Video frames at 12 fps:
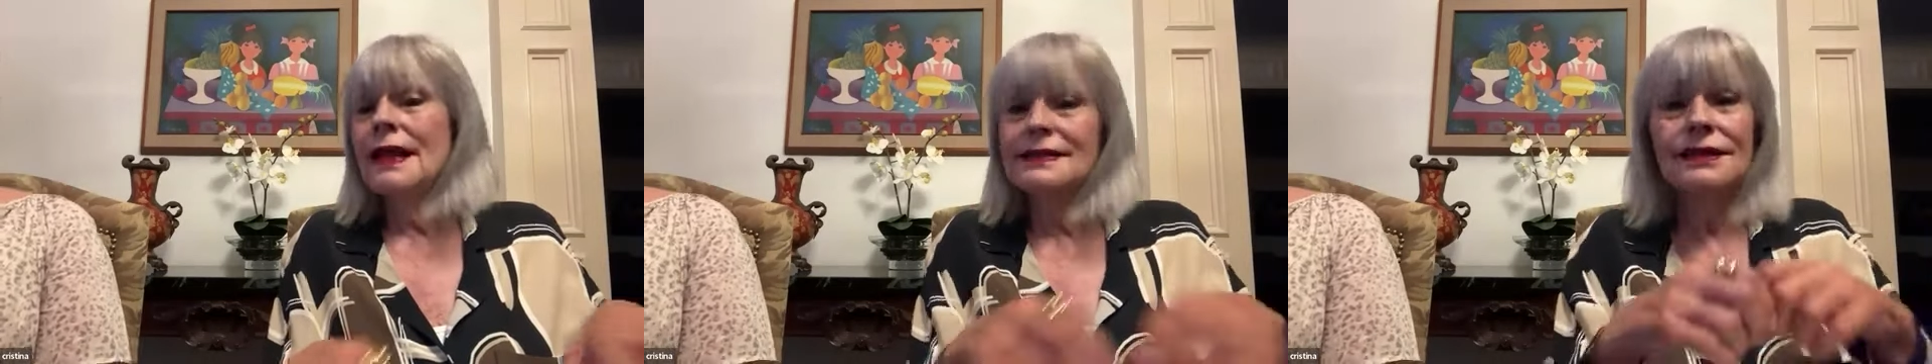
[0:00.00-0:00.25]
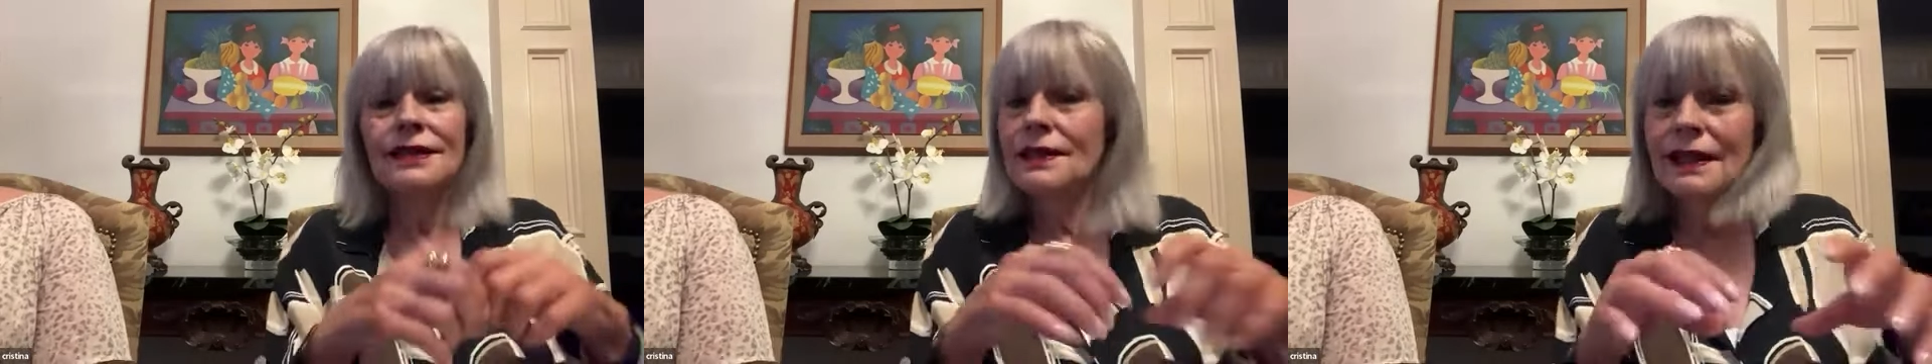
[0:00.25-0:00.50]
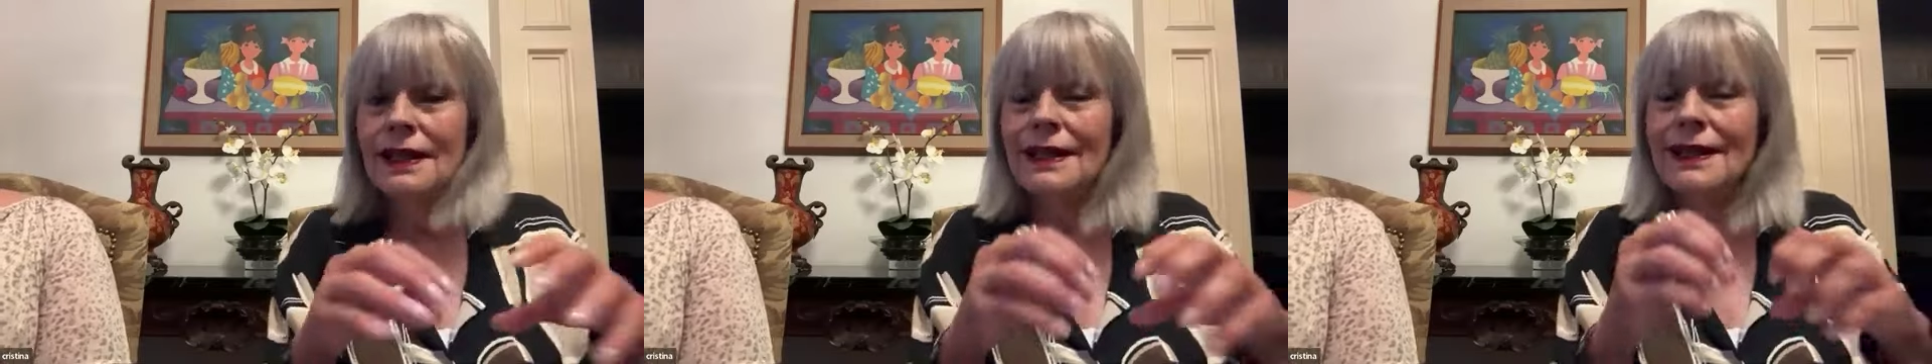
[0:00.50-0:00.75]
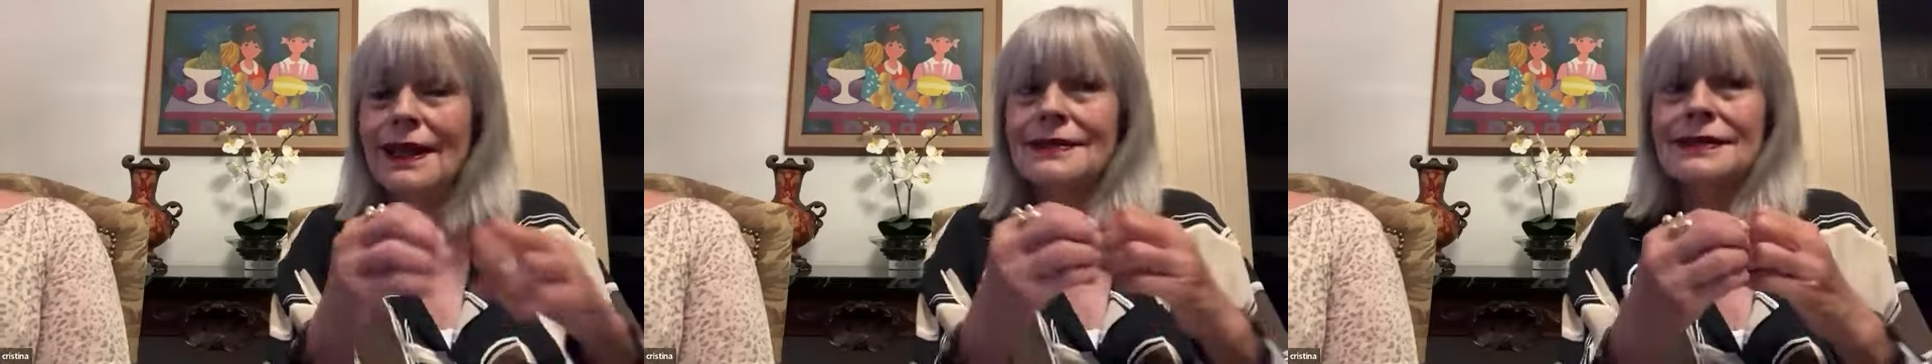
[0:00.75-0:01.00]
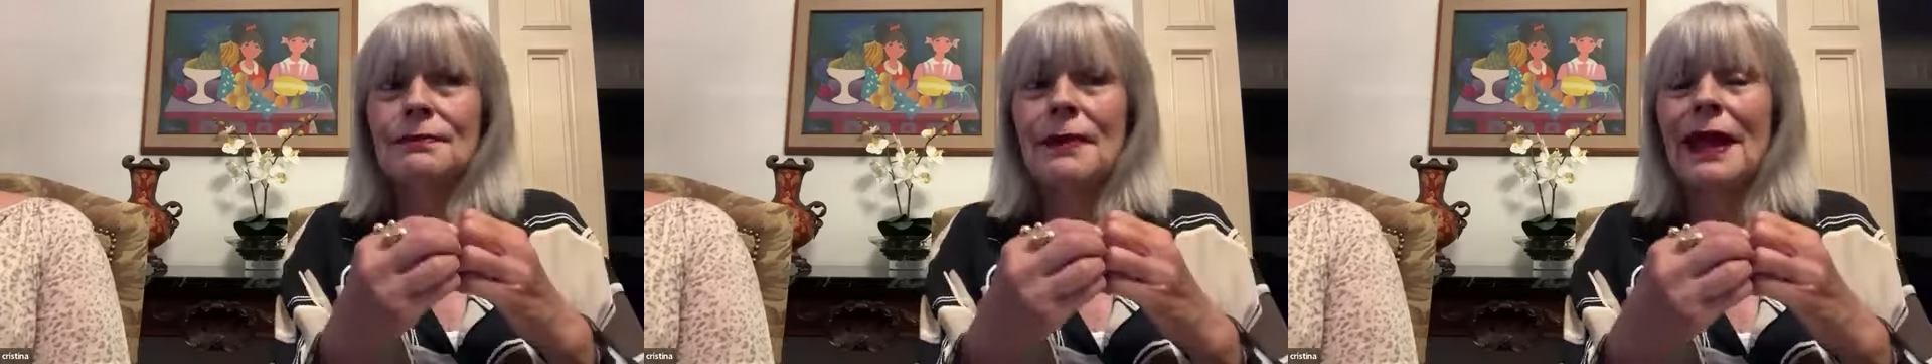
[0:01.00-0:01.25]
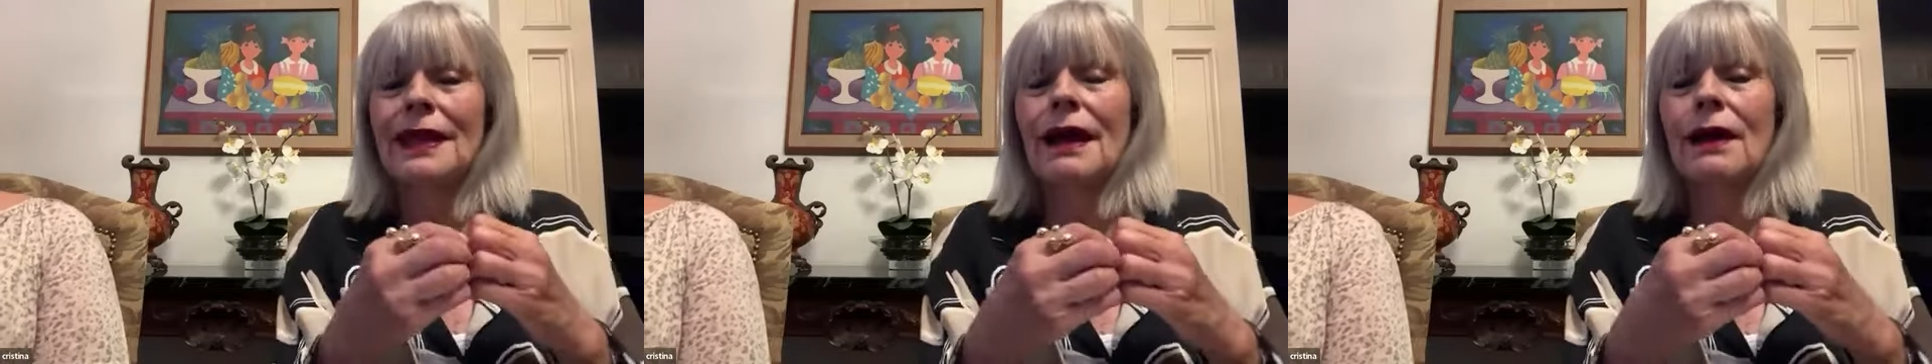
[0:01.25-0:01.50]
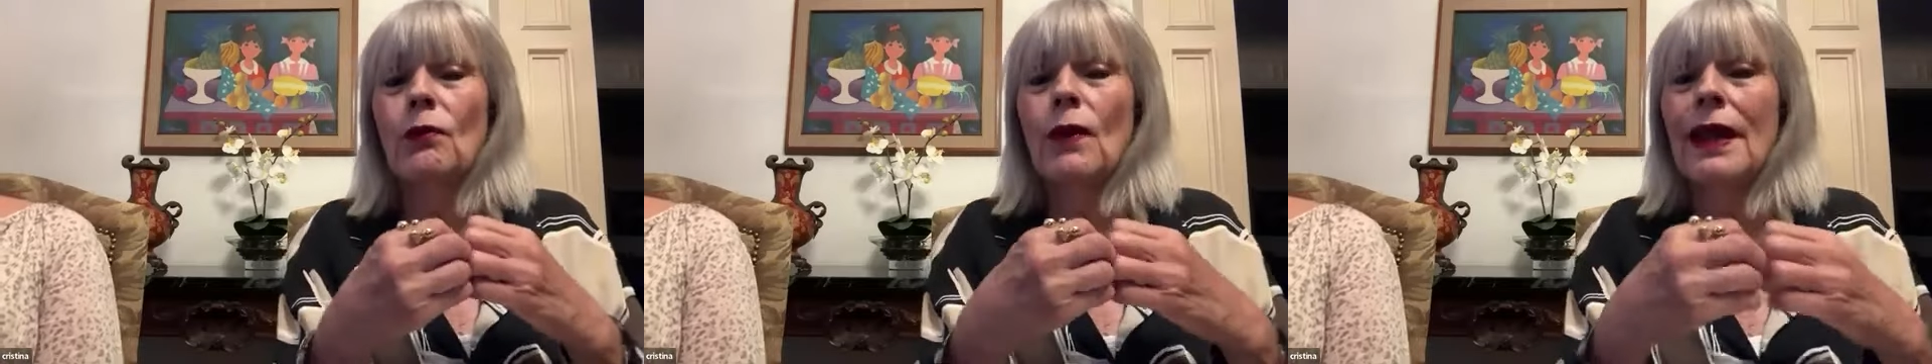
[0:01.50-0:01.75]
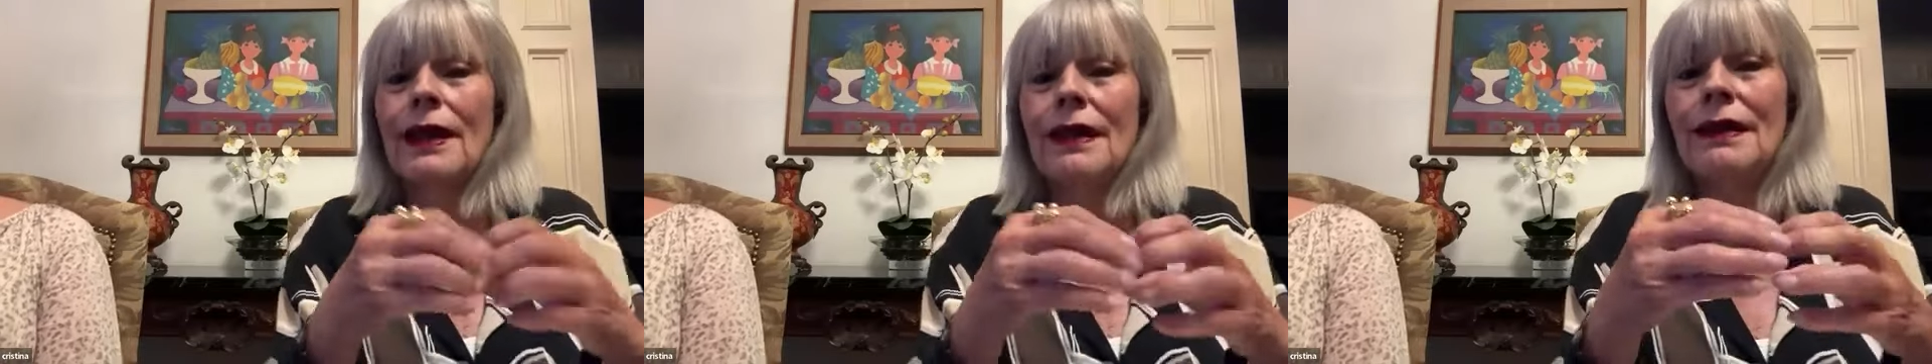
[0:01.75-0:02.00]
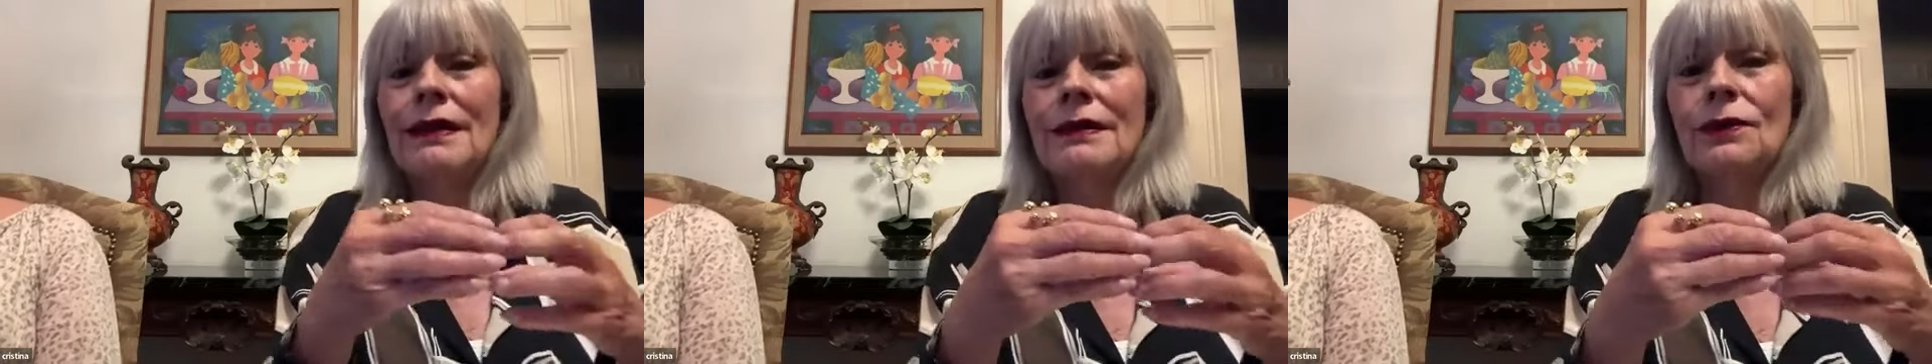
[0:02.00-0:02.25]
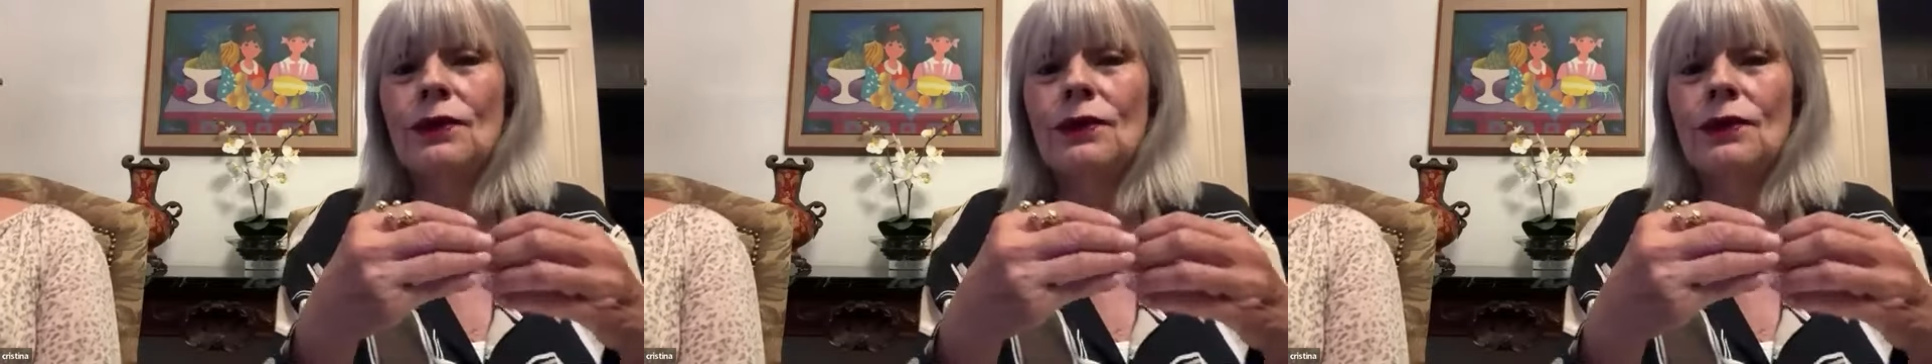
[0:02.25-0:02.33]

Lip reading: doesn't make a way